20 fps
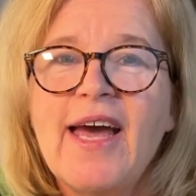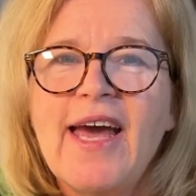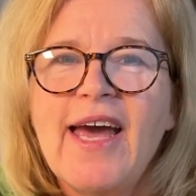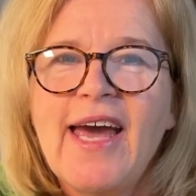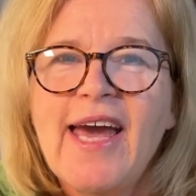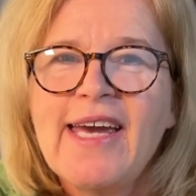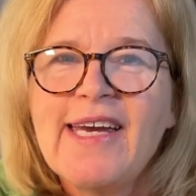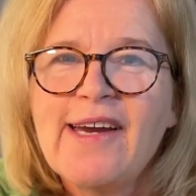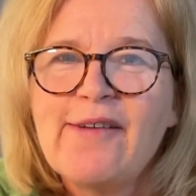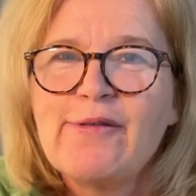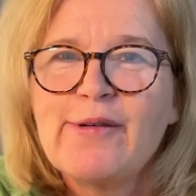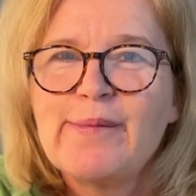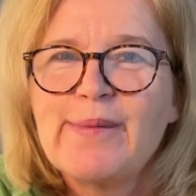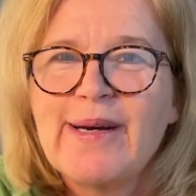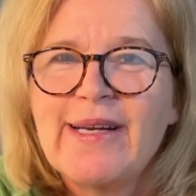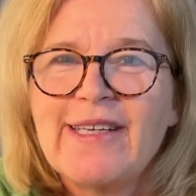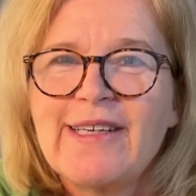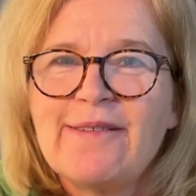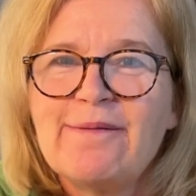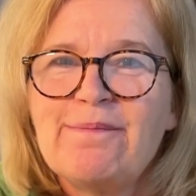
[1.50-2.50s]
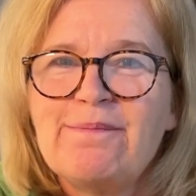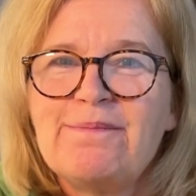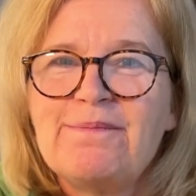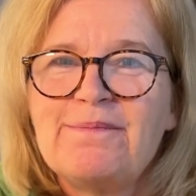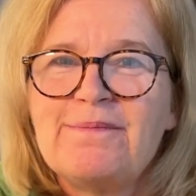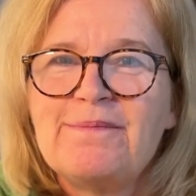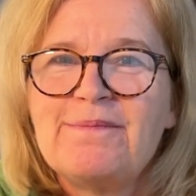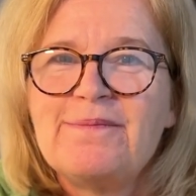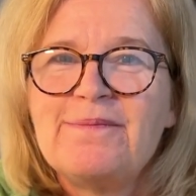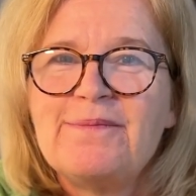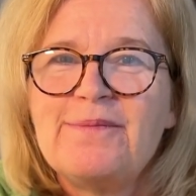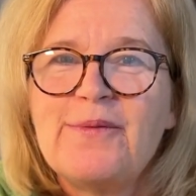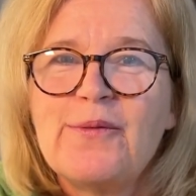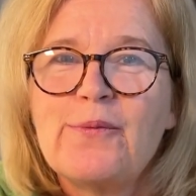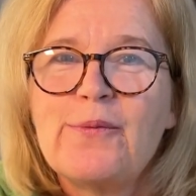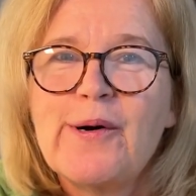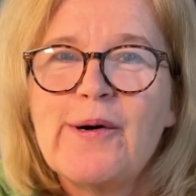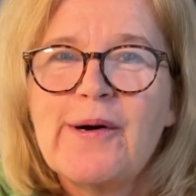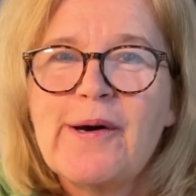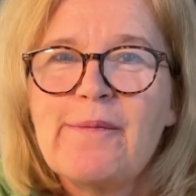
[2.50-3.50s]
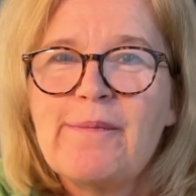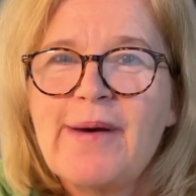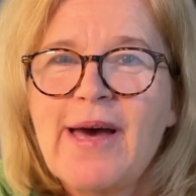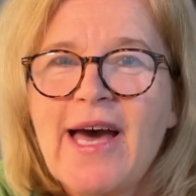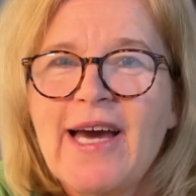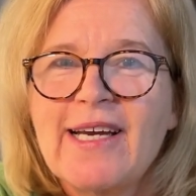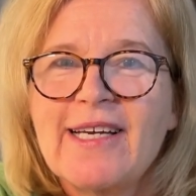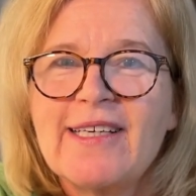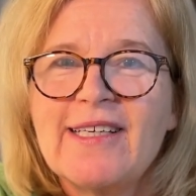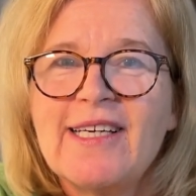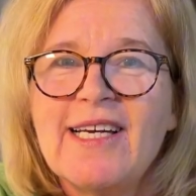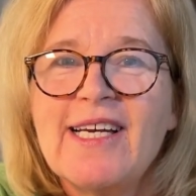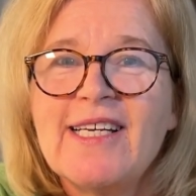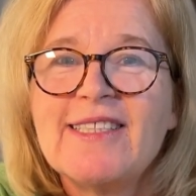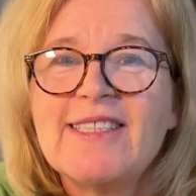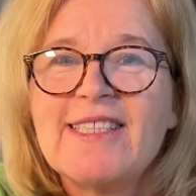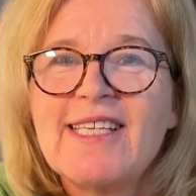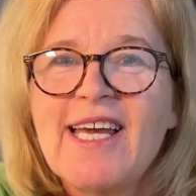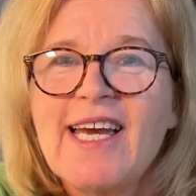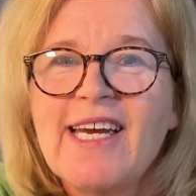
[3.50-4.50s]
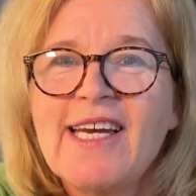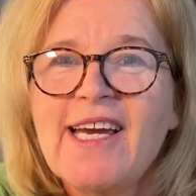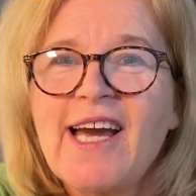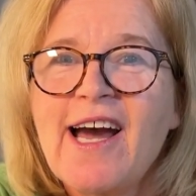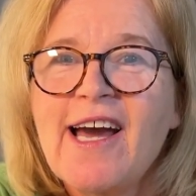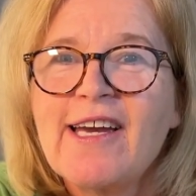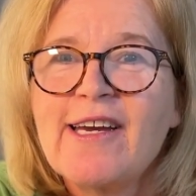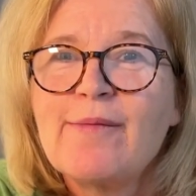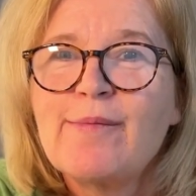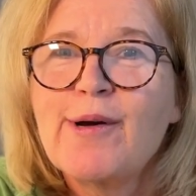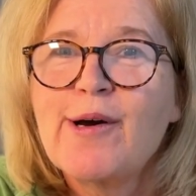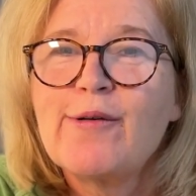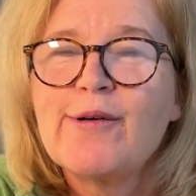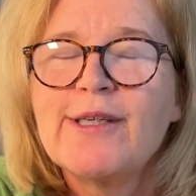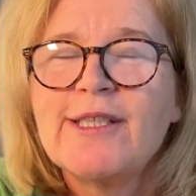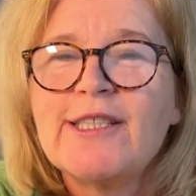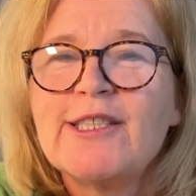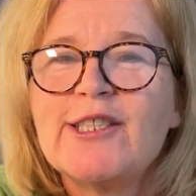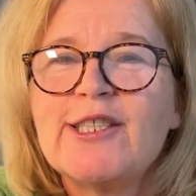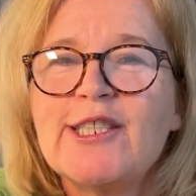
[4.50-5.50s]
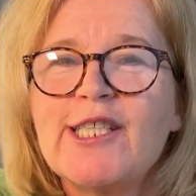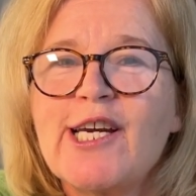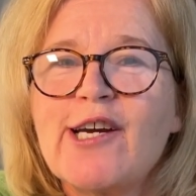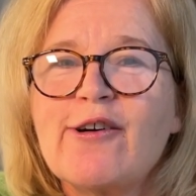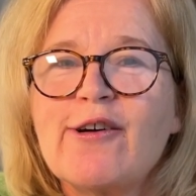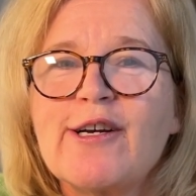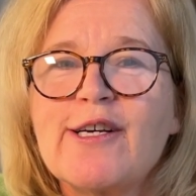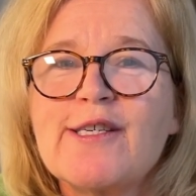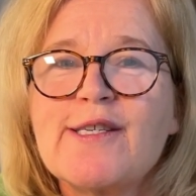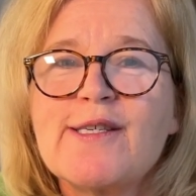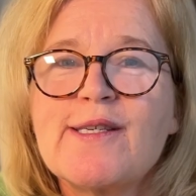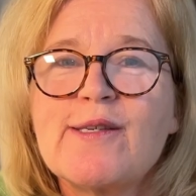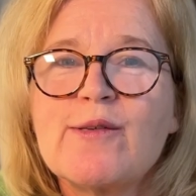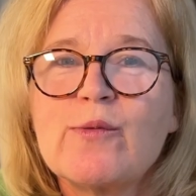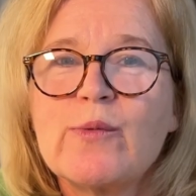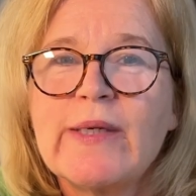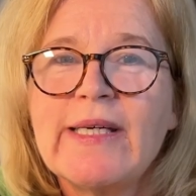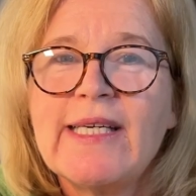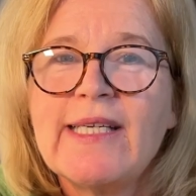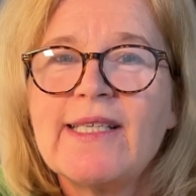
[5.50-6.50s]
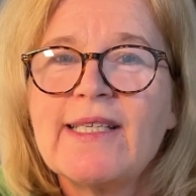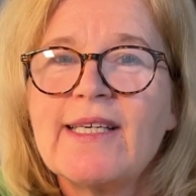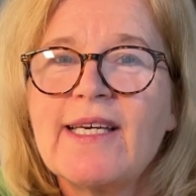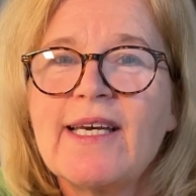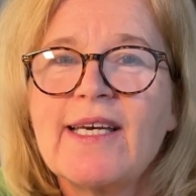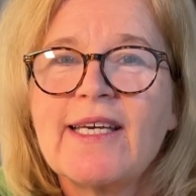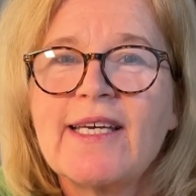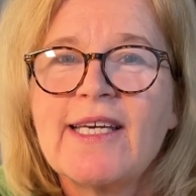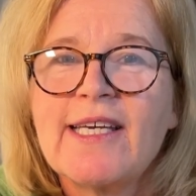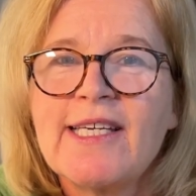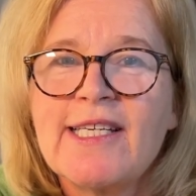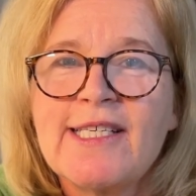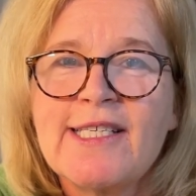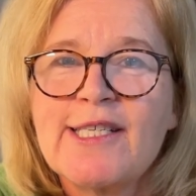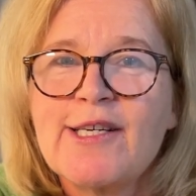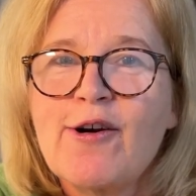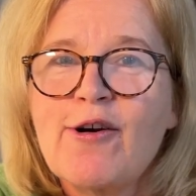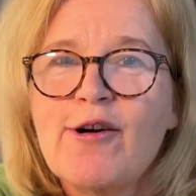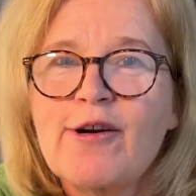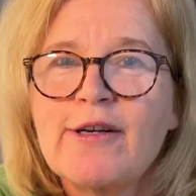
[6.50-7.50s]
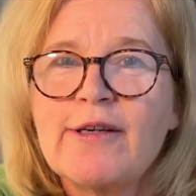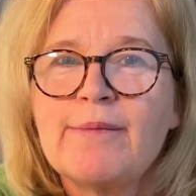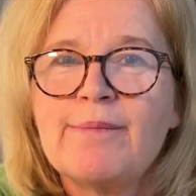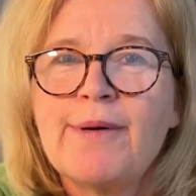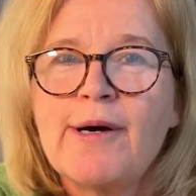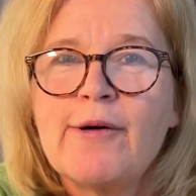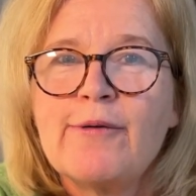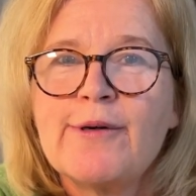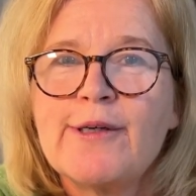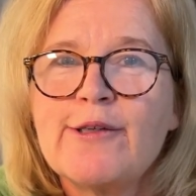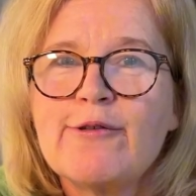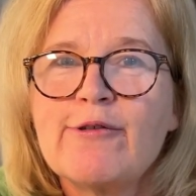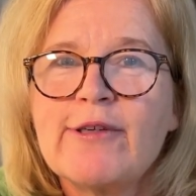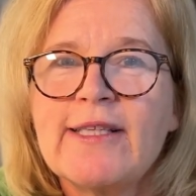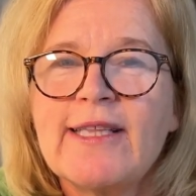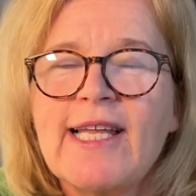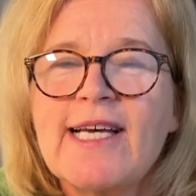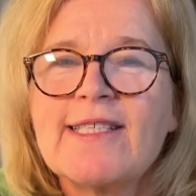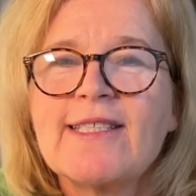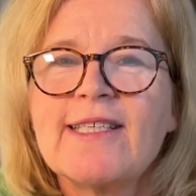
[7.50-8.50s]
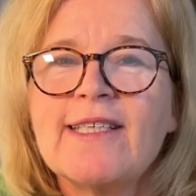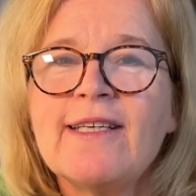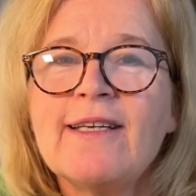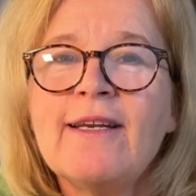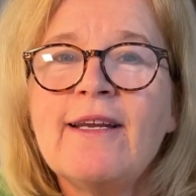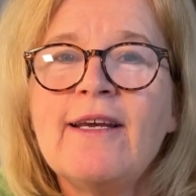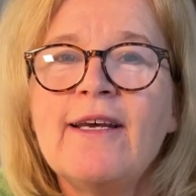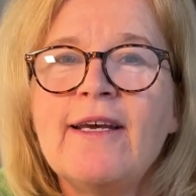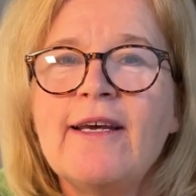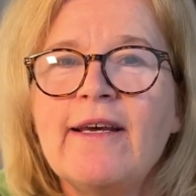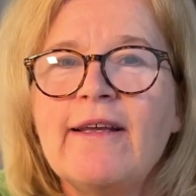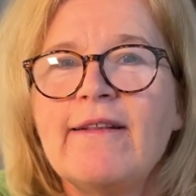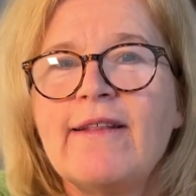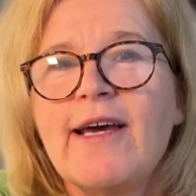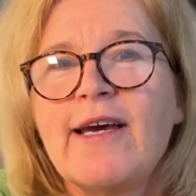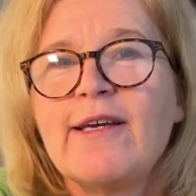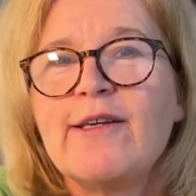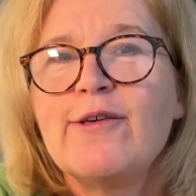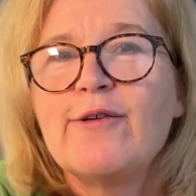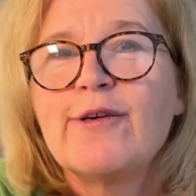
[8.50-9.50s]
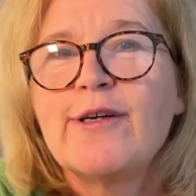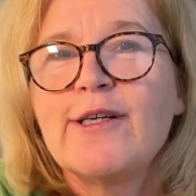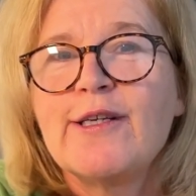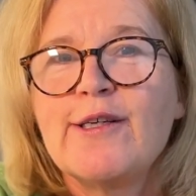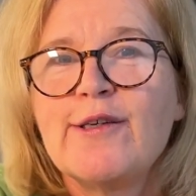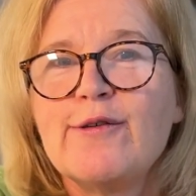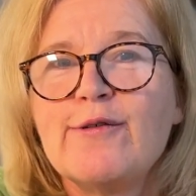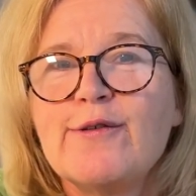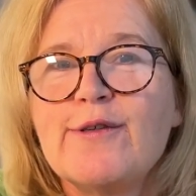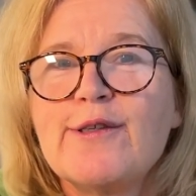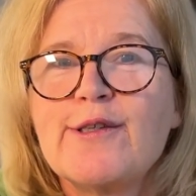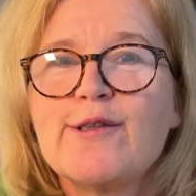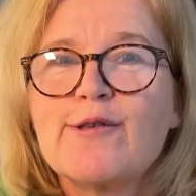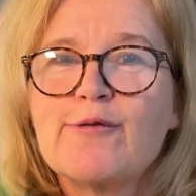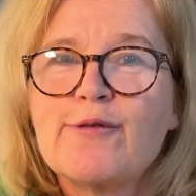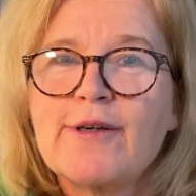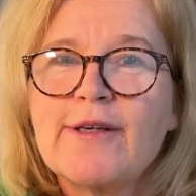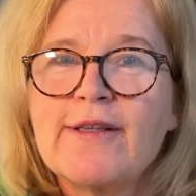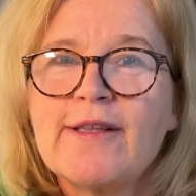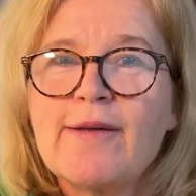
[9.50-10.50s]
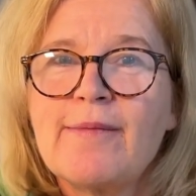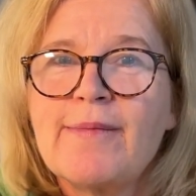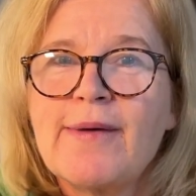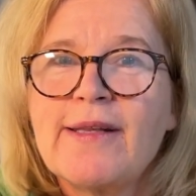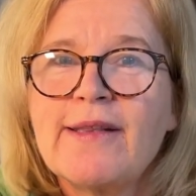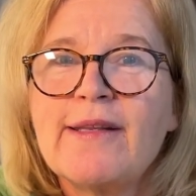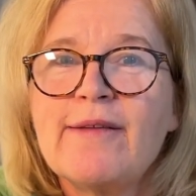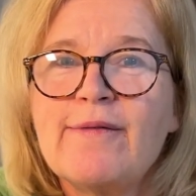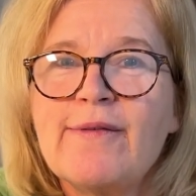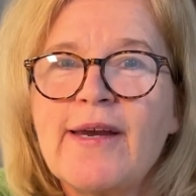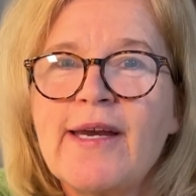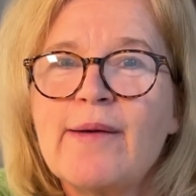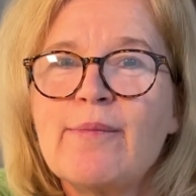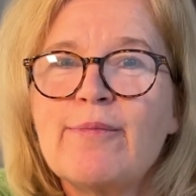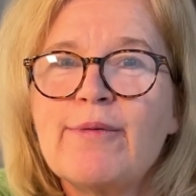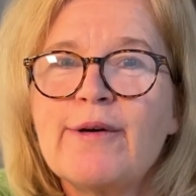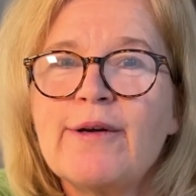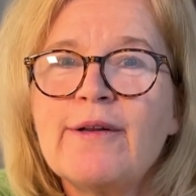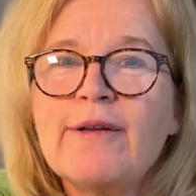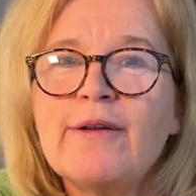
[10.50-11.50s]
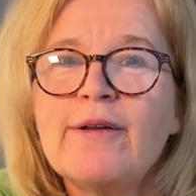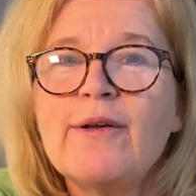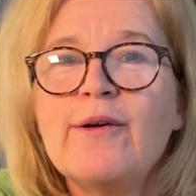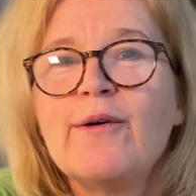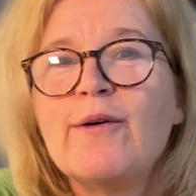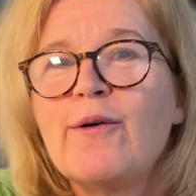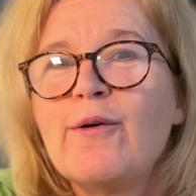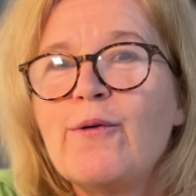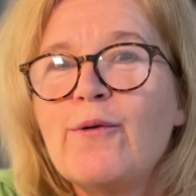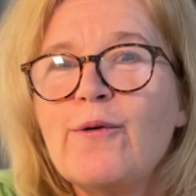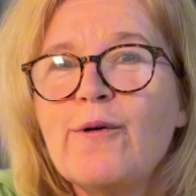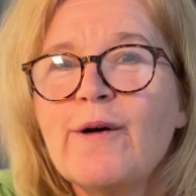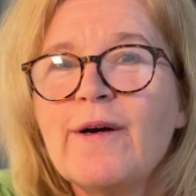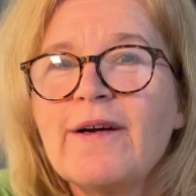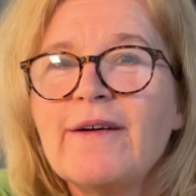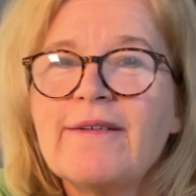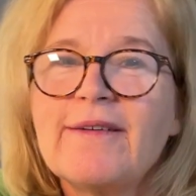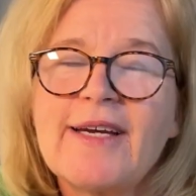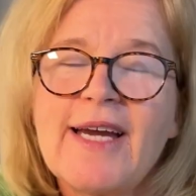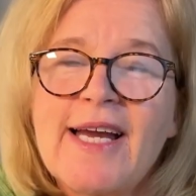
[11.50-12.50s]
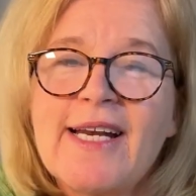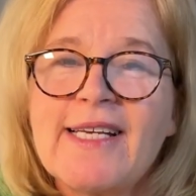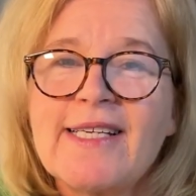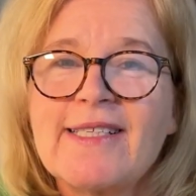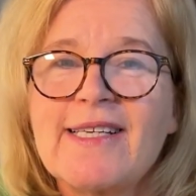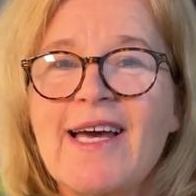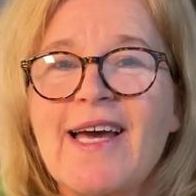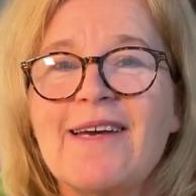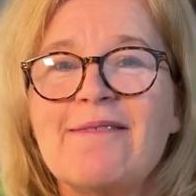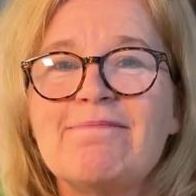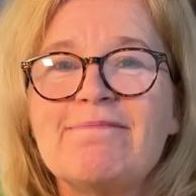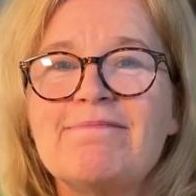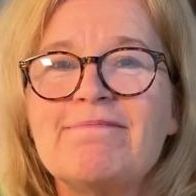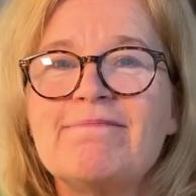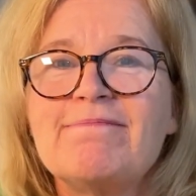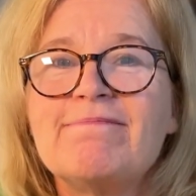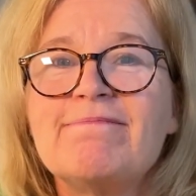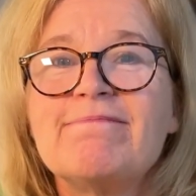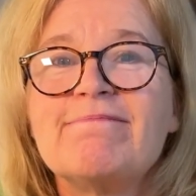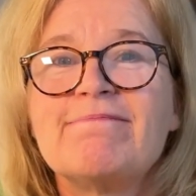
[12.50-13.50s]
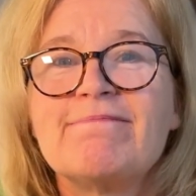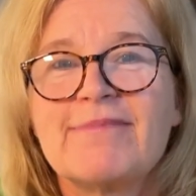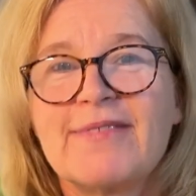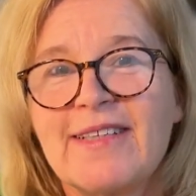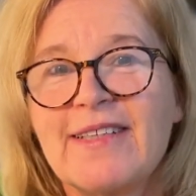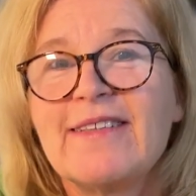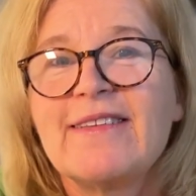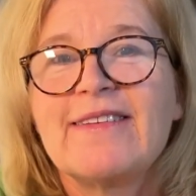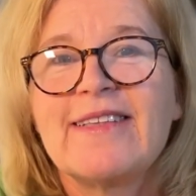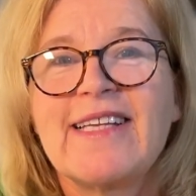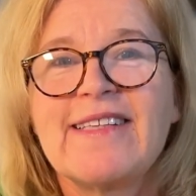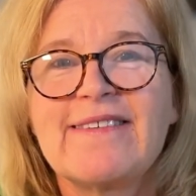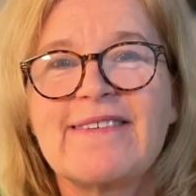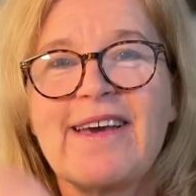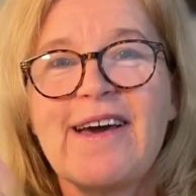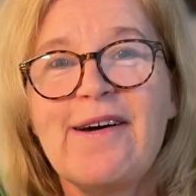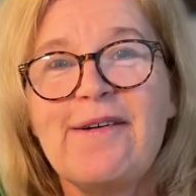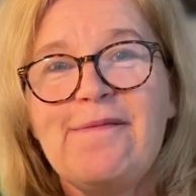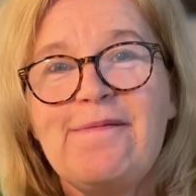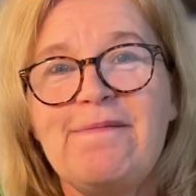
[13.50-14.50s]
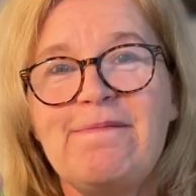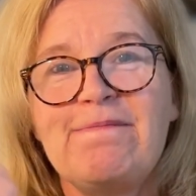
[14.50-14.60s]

Hey everybody, welcome back. Today I am going to share a sweet kindergarten poetry lesson that you could use during the month of April or anytime. Let's go.